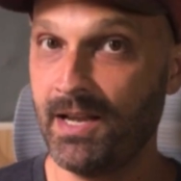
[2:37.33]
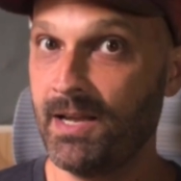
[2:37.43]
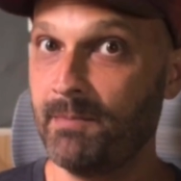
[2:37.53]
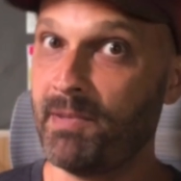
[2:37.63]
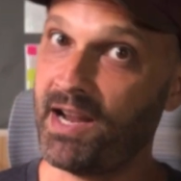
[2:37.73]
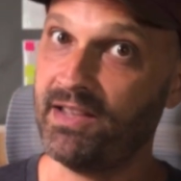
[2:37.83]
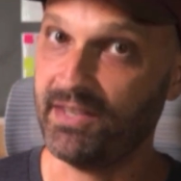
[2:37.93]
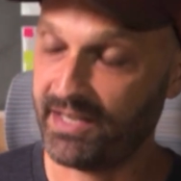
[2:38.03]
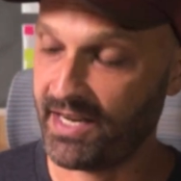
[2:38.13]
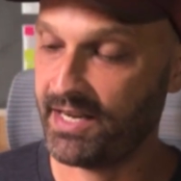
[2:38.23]
back in
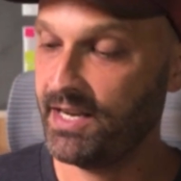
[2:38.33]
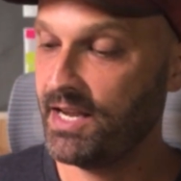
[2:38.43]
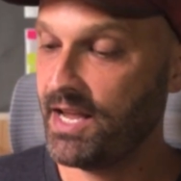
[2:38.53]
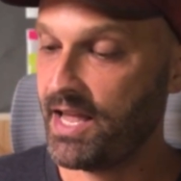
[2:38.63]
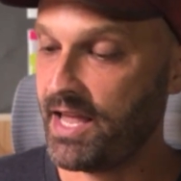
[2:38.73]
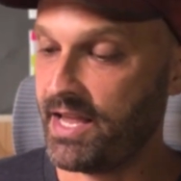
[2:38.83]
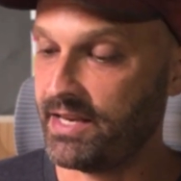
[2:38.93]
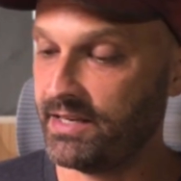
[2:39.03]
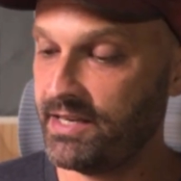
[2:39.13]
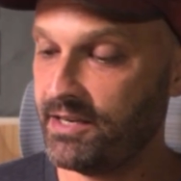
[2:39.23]
the day.
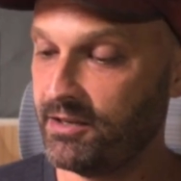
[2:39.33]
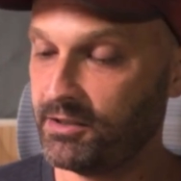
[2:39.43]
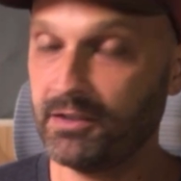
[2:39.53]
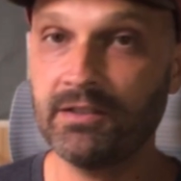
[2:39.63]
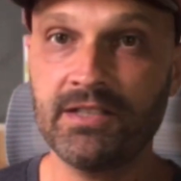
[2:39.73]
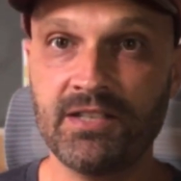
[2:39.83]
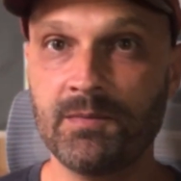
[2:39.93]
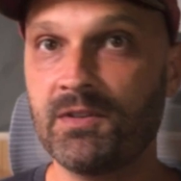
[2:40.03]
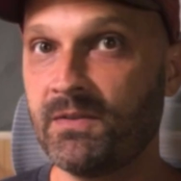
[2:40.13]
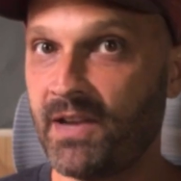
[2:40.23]
And he clearly
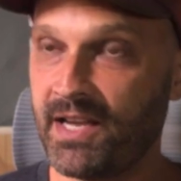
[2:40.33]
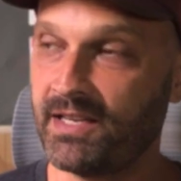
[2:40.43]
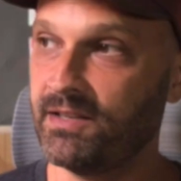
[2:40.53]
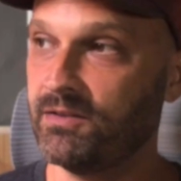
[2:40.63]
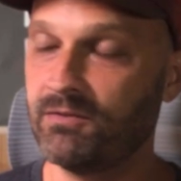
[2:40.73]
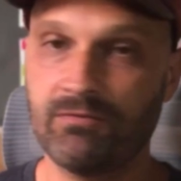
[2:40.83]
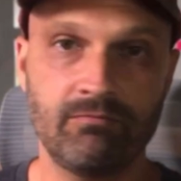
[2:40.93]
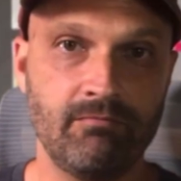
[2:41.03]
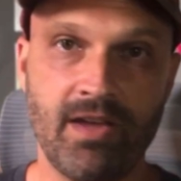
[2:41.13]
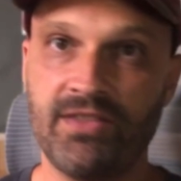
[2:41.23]
seems to have had
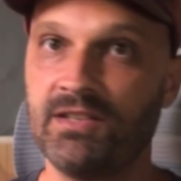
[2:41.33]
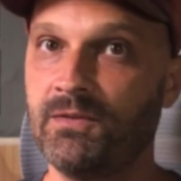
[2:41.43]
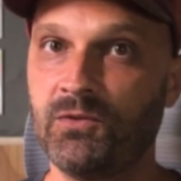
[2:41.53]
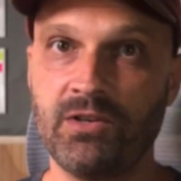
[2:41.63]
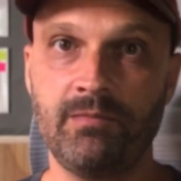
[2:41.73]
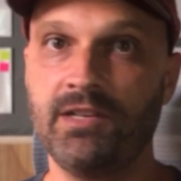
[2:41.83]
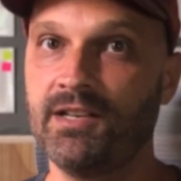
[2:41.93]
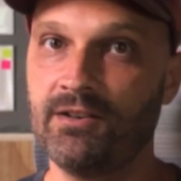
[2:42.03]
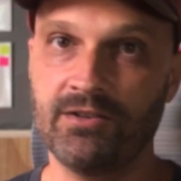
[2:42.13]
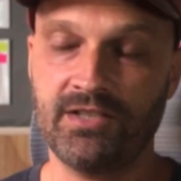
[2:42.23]
methods of treatment
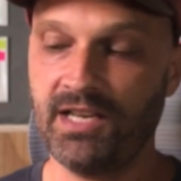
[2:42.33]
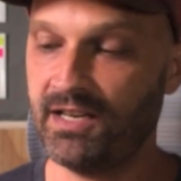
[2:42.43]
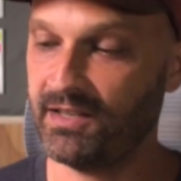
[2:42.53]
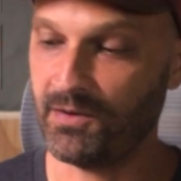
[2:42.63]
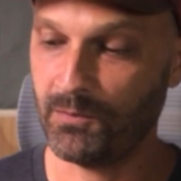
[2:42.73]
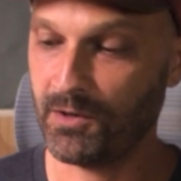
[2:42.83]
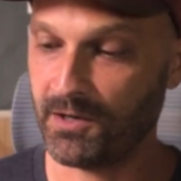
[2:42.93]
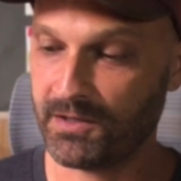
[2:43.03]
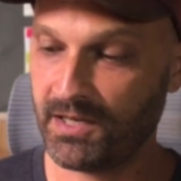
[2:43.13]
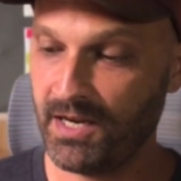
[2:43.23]
and understanding that
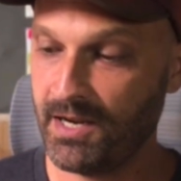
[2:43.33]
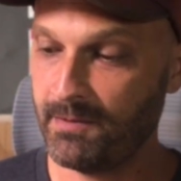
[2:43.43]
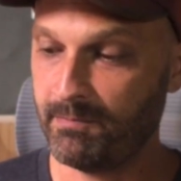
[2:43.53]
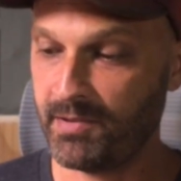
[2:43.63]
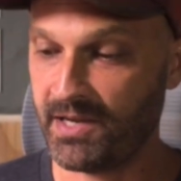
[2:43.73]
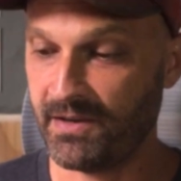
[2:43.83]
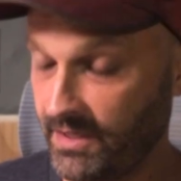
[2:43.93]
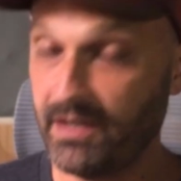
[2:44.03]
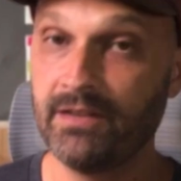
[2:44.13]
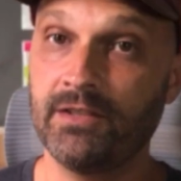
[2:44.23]
worked.
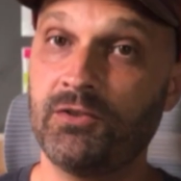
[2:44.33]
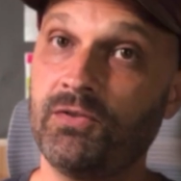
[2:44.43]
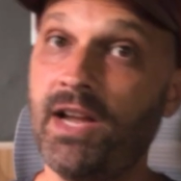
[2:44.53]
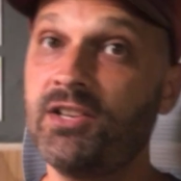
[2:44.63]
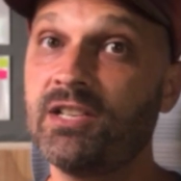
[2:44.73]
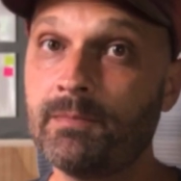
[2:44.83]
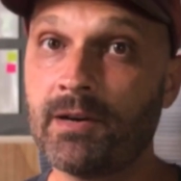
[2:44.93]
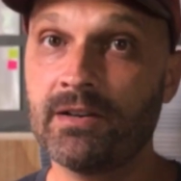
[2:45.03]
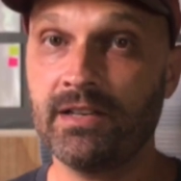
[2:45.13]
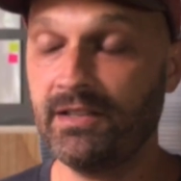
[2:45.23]
But the tragedy
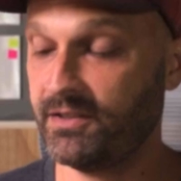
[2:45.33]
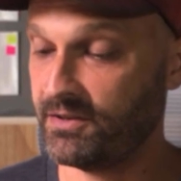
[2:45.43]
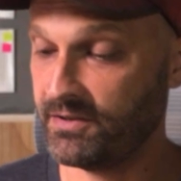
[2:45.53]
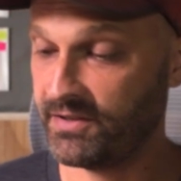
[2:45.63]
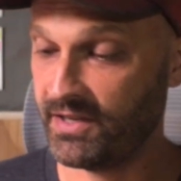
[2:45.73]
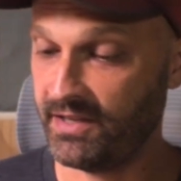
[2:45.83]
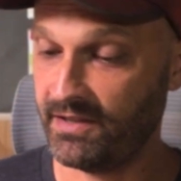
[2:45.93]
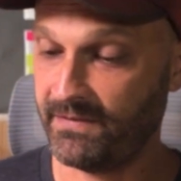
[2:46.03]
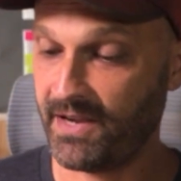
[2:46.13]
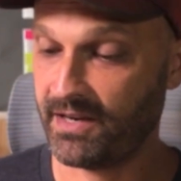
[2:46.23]
part enters in
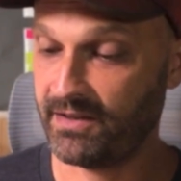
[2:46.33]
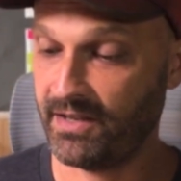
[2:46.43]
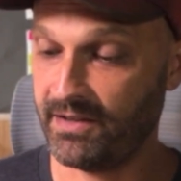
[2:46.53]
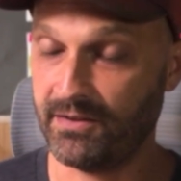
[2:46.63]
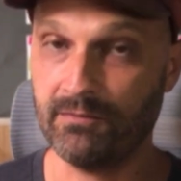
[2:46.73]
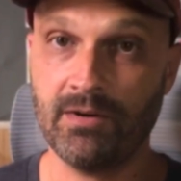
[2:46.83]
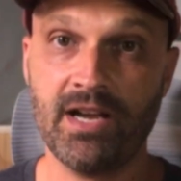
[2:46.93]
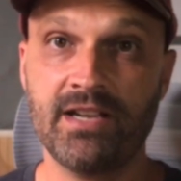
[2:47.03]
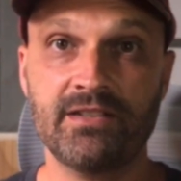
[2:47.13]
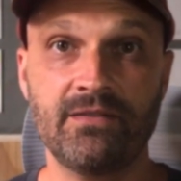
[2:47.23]
the fact that the
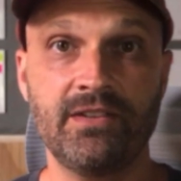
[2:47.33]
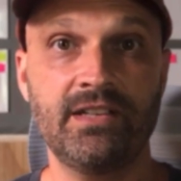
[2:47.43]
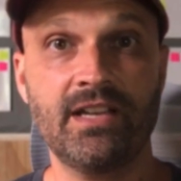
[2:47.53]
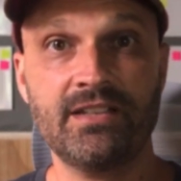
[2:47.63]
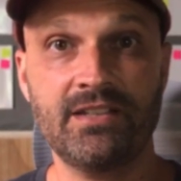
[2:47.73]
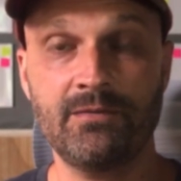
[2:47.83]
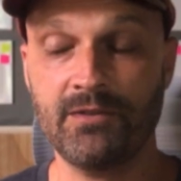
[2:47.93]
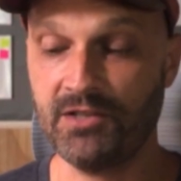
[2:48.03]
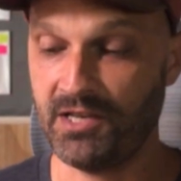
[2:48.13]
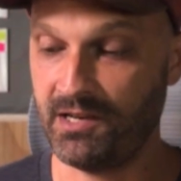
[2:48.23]
rise of the Nazi
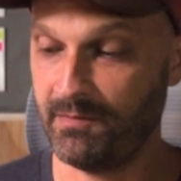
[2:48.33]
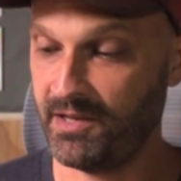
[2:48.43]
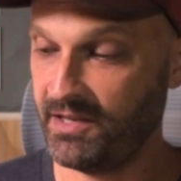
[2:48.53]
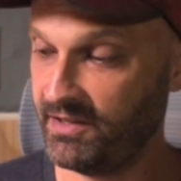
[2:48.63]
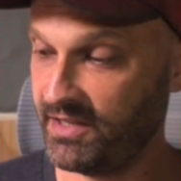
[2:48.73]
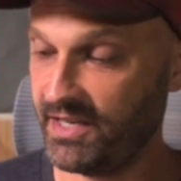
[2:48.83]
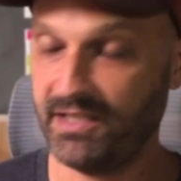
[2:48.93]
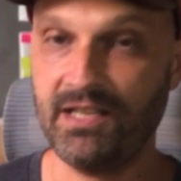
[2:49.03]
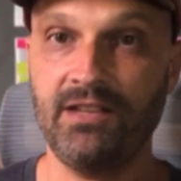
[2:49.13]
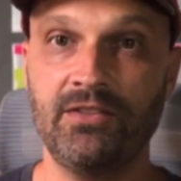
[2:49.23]
regime in the
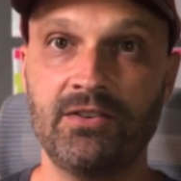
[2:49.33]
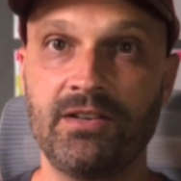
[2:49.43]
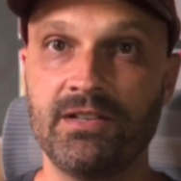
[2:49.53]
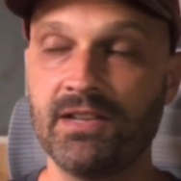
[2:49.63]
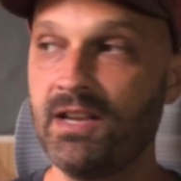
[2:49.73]
1930s